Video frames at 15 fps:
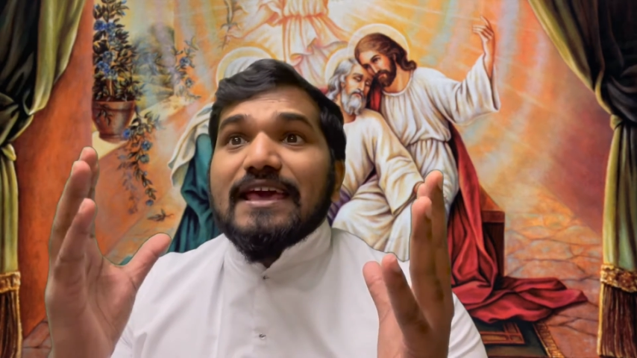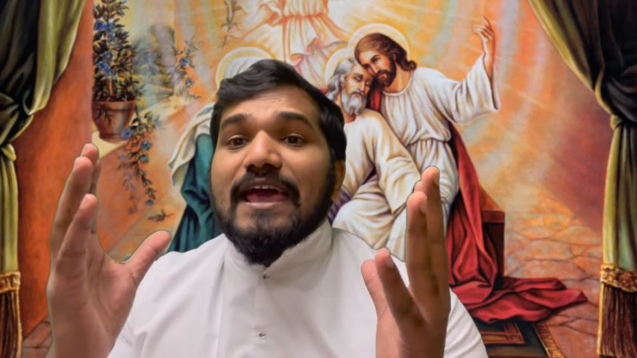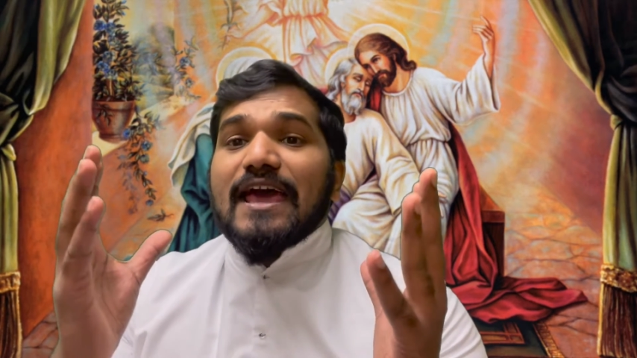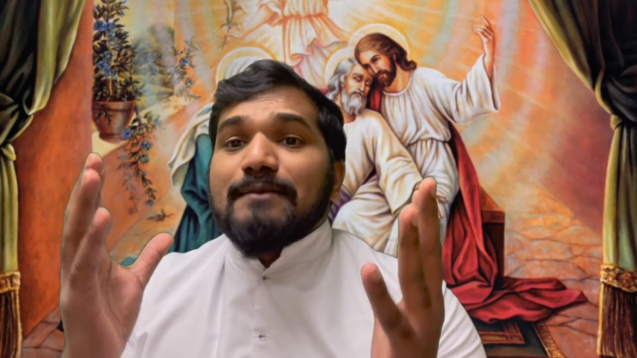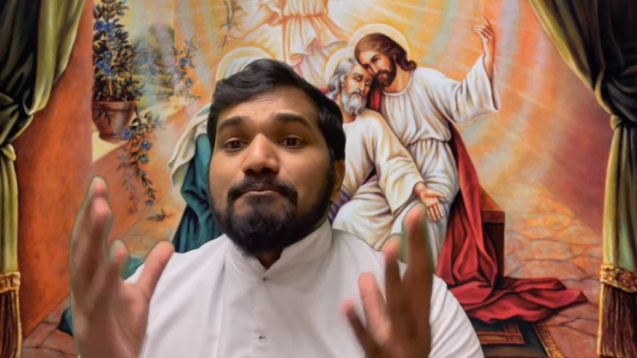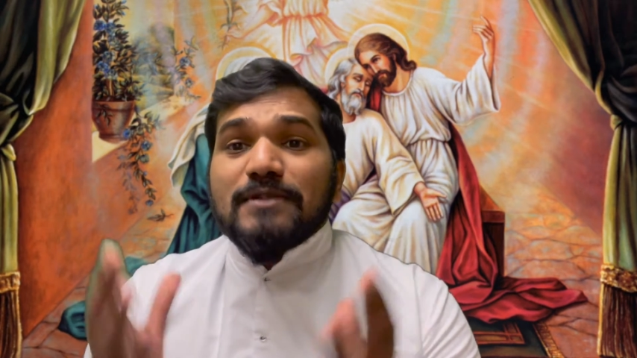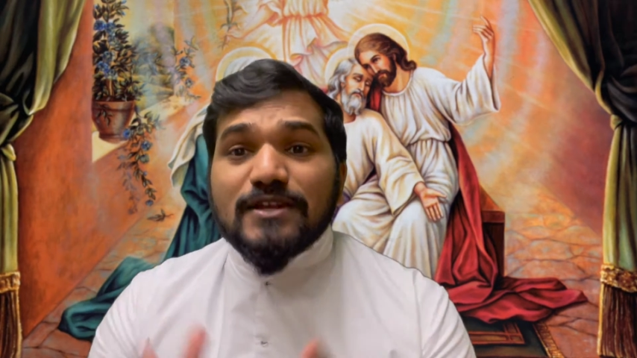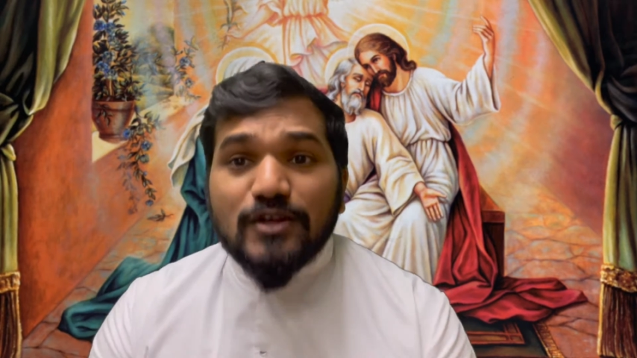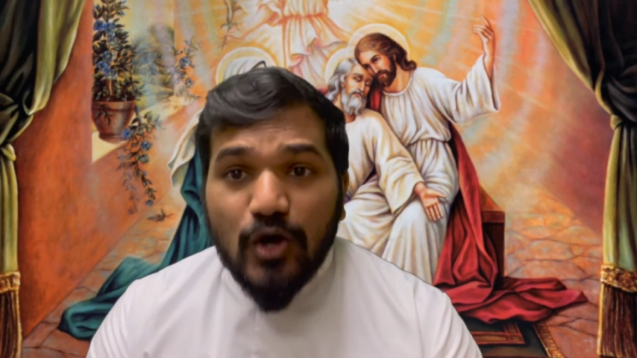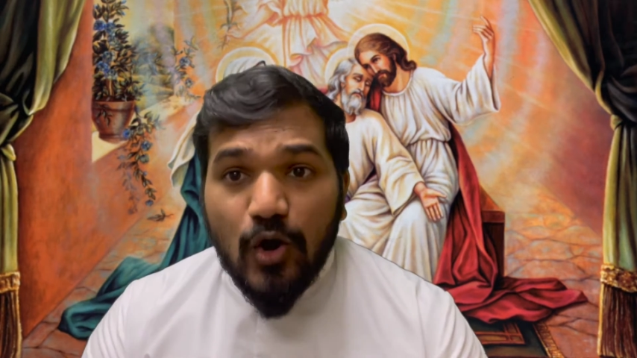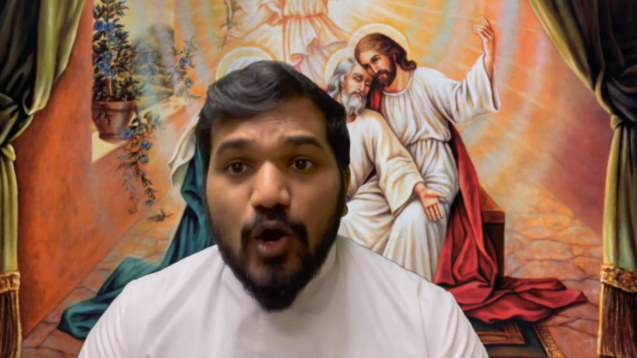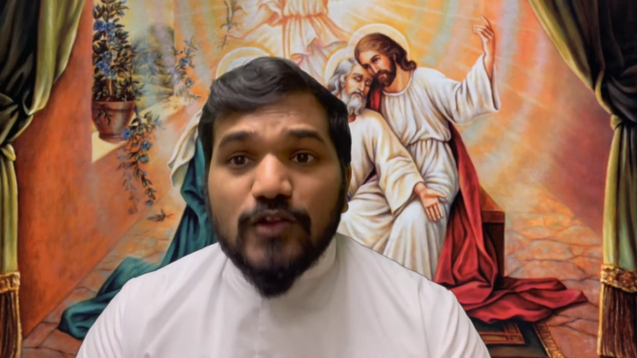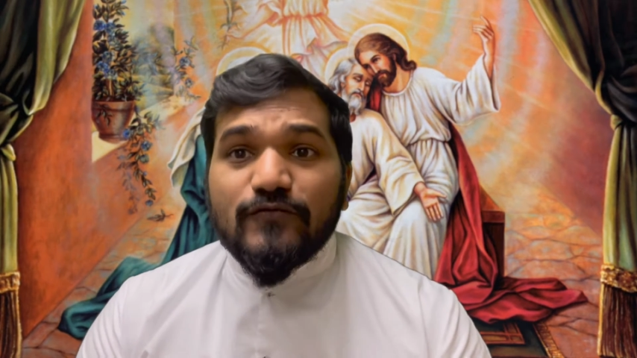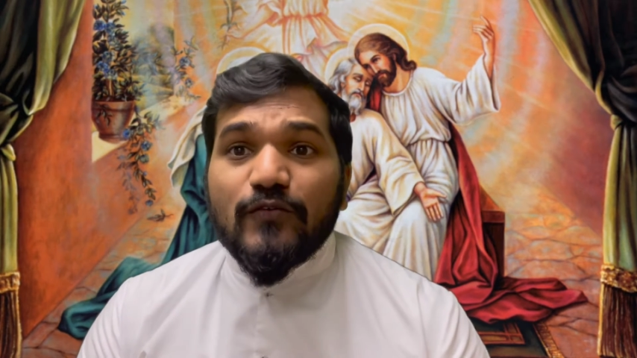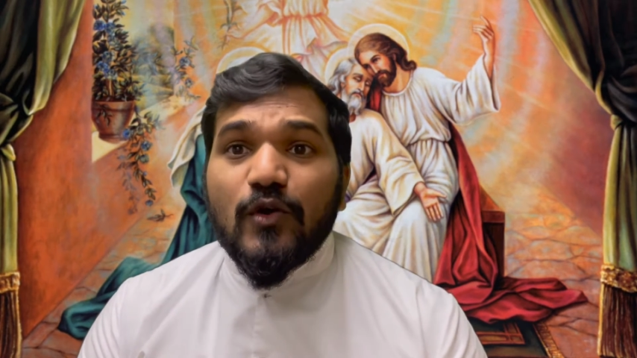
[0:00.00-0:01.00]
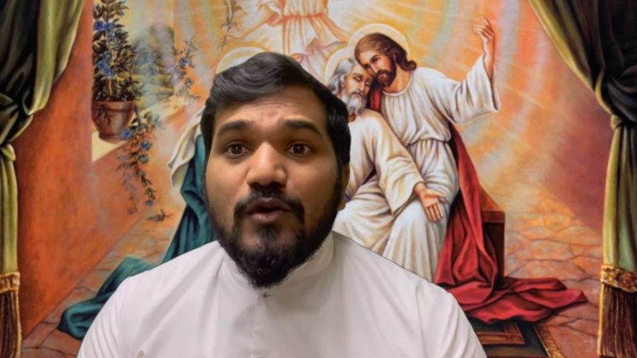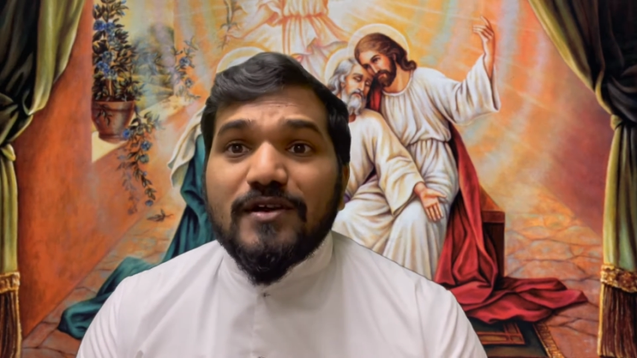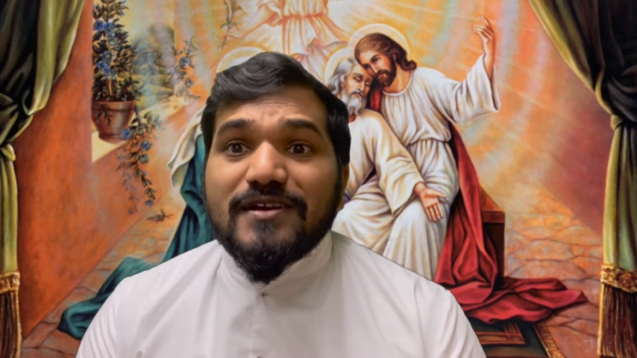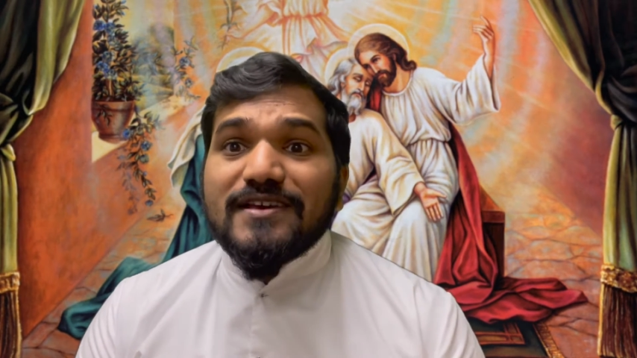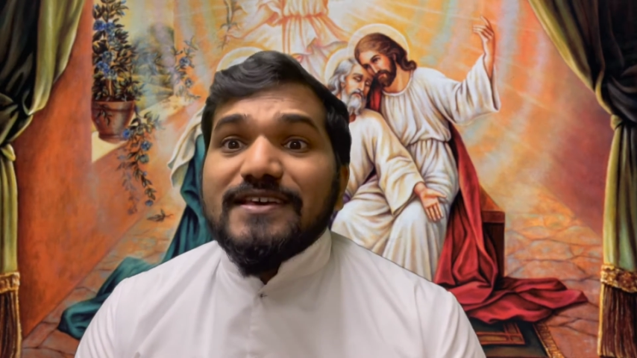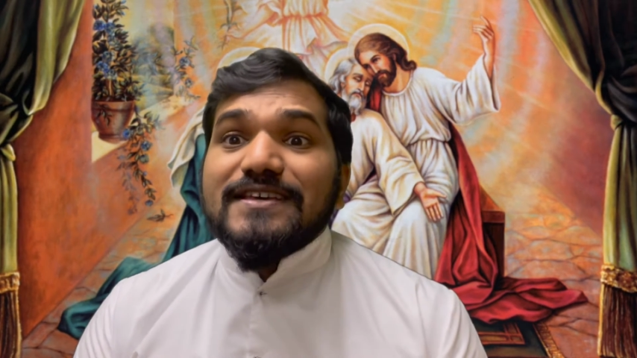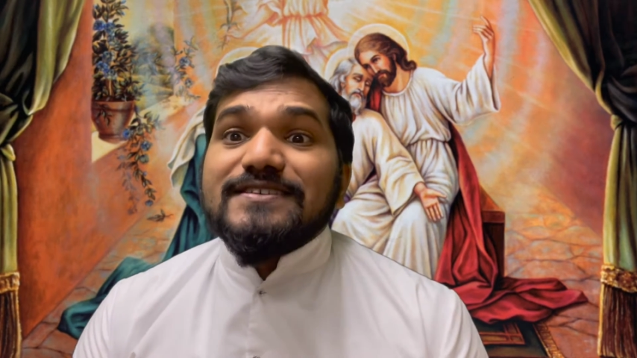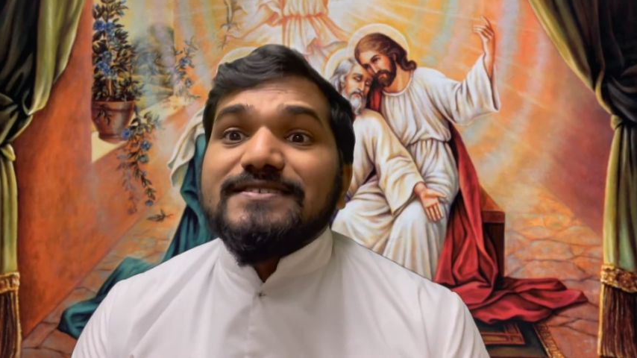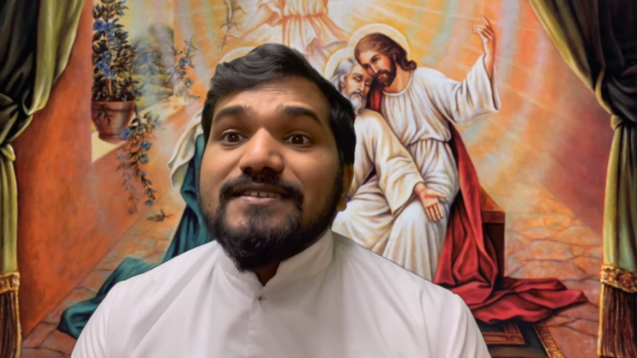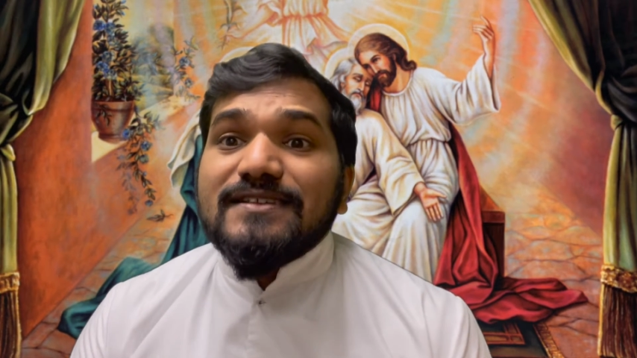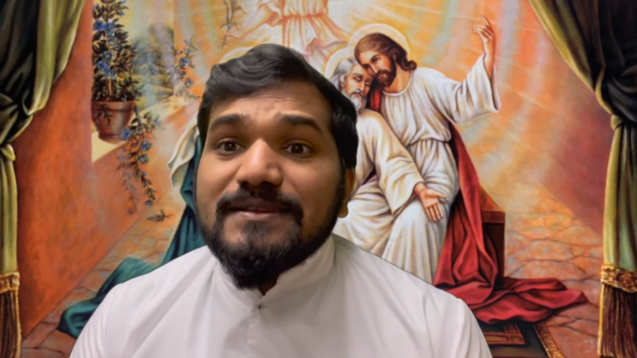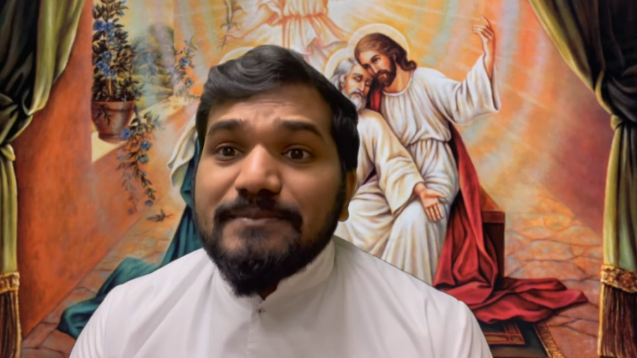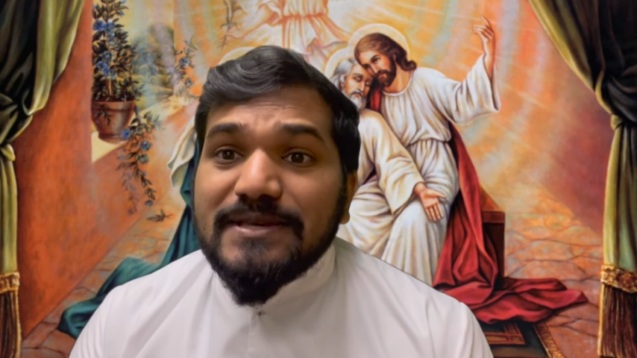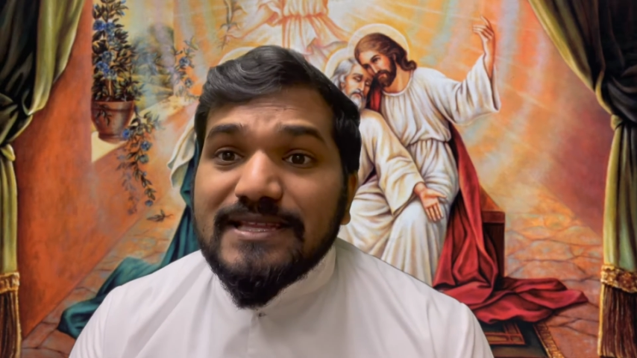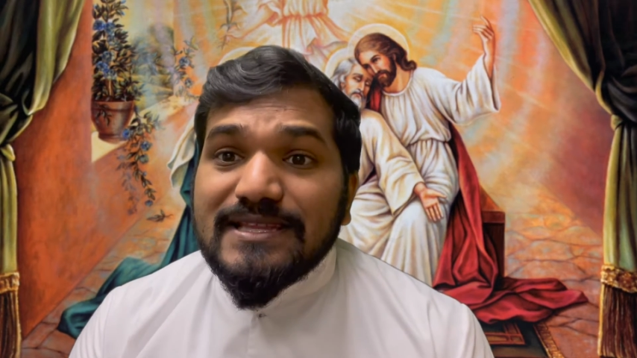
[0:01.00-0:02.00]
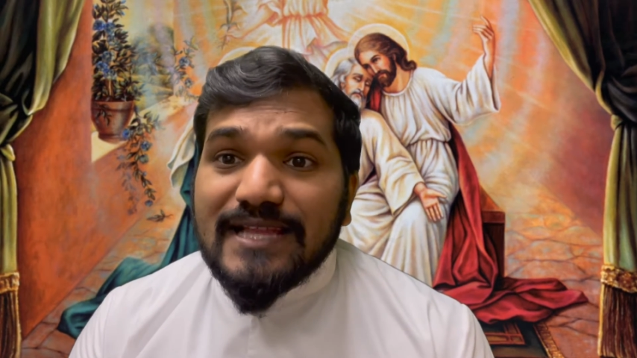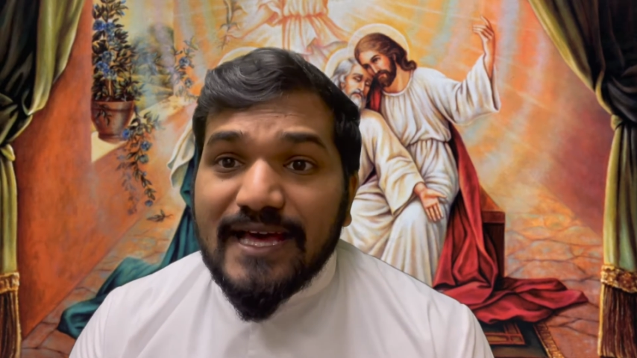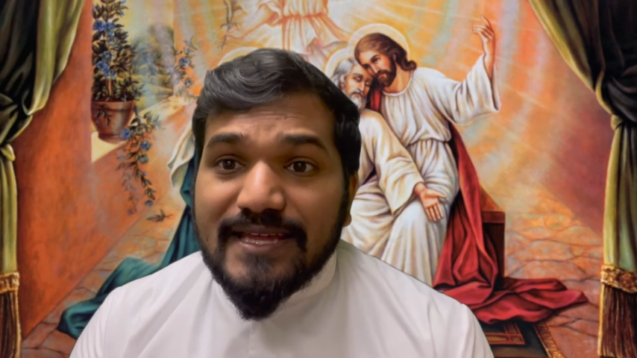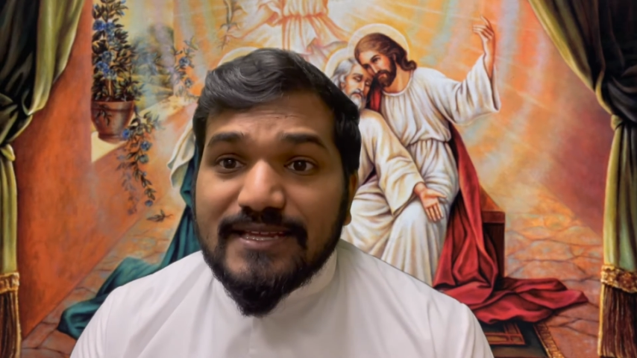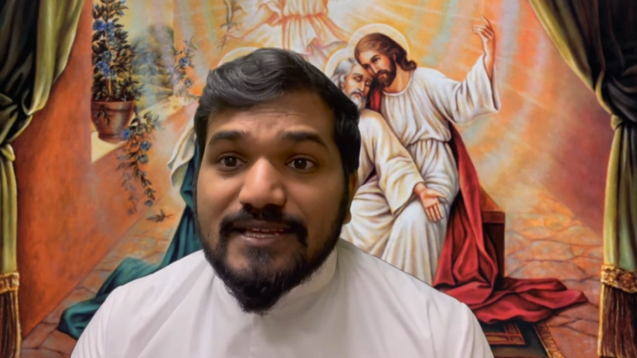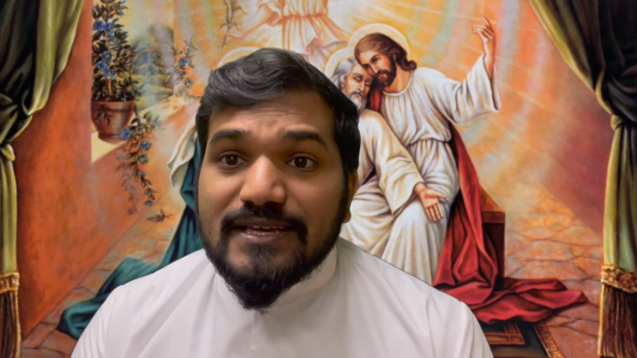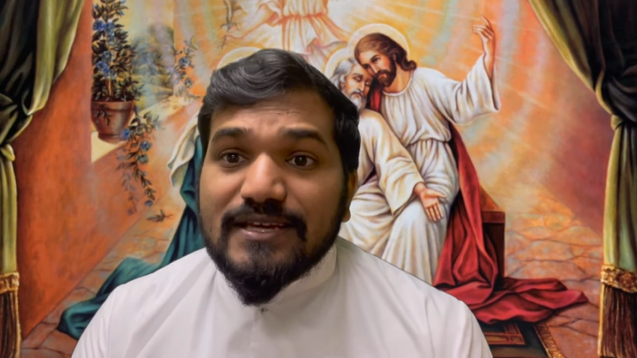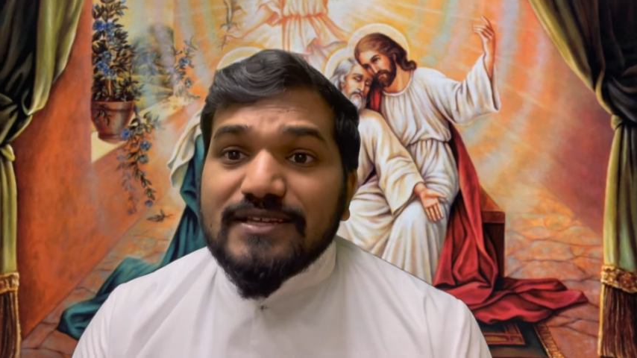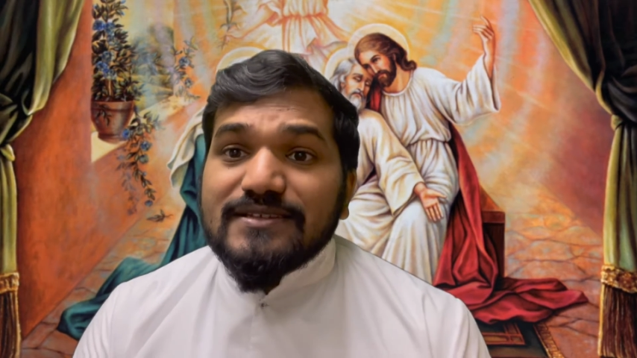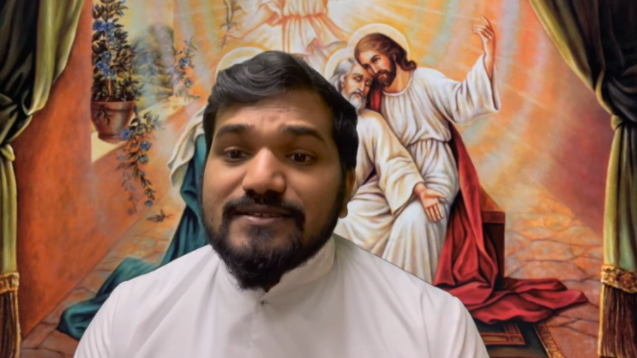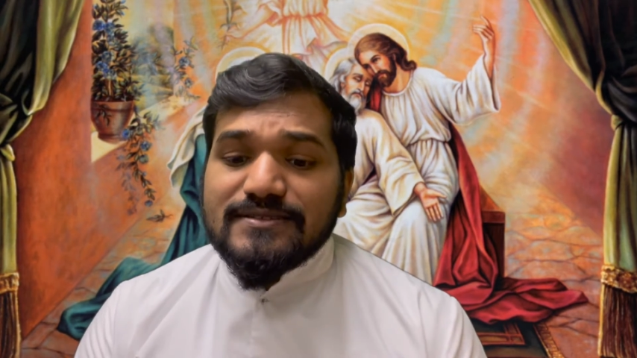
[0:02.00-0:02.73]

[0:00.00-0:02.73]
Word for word: and been called for is to be led to